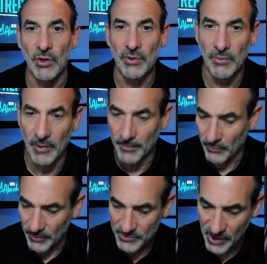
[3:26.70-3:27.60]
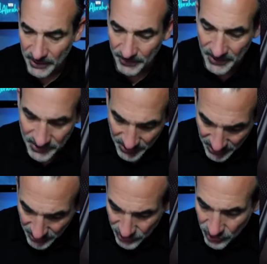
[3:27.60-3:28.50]
you what I'm talking about. Is
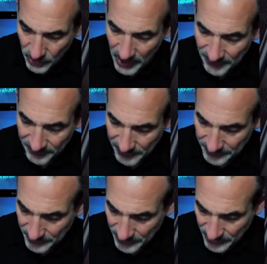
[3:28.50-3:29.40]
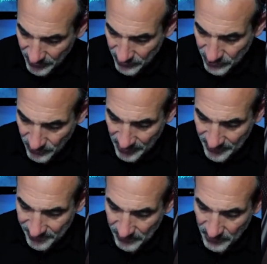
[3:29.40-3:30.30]
too often
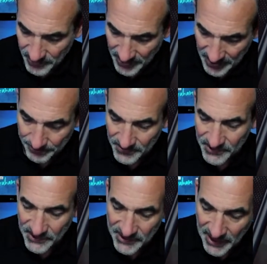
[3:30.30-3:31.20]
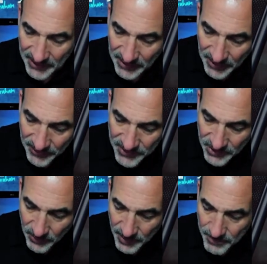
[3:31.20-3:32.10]
what happens is that this is
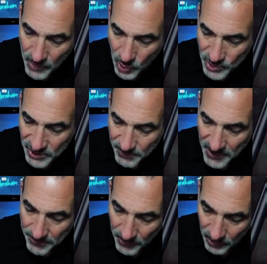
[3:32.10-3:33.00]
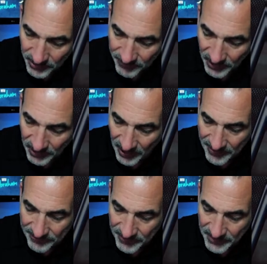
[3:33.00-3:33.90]
the way most people live their
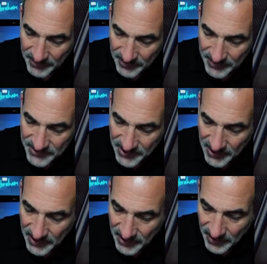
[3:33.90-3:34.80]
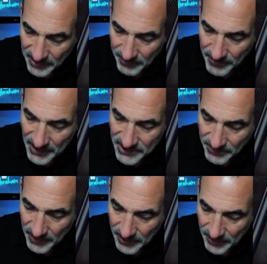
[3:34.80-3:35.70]
life, is they make
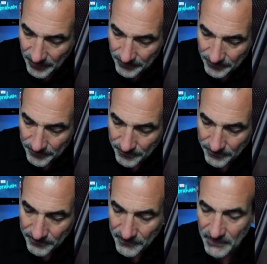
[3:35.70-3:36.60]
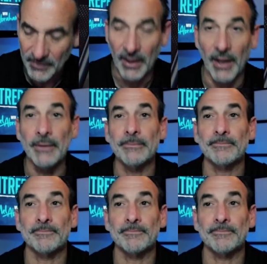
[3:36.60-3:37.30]
some income, okay?